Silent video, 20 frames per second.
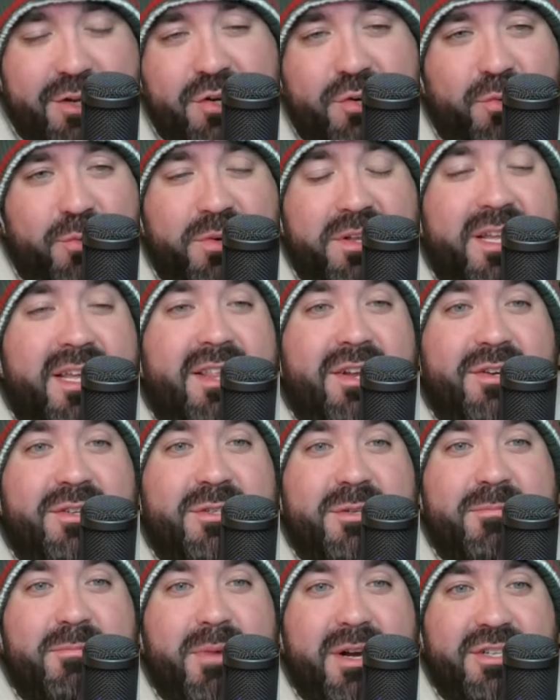really there
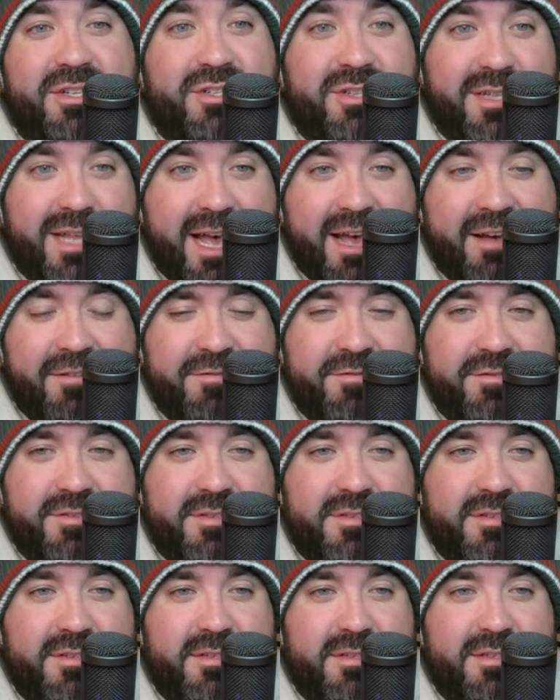isn't much
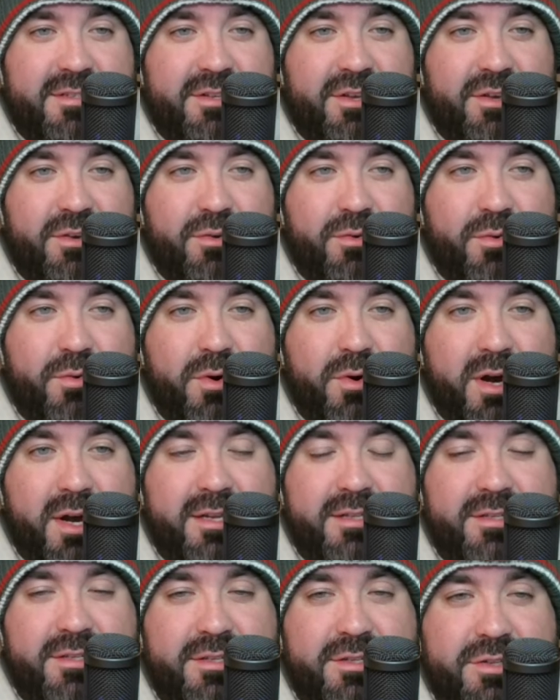left
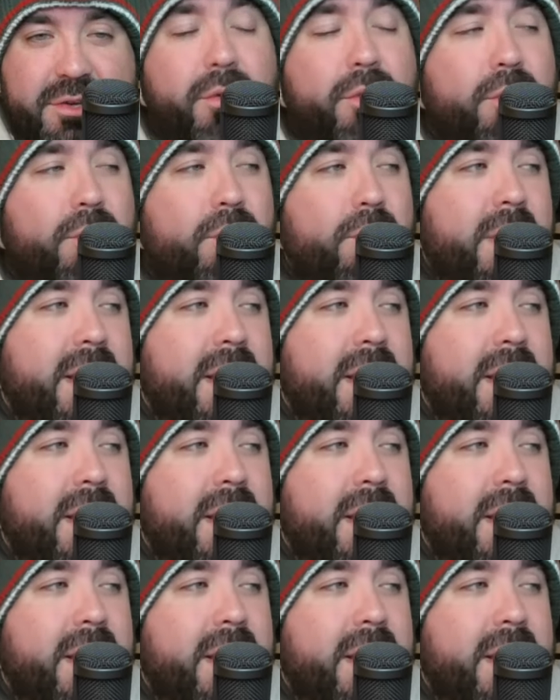to do.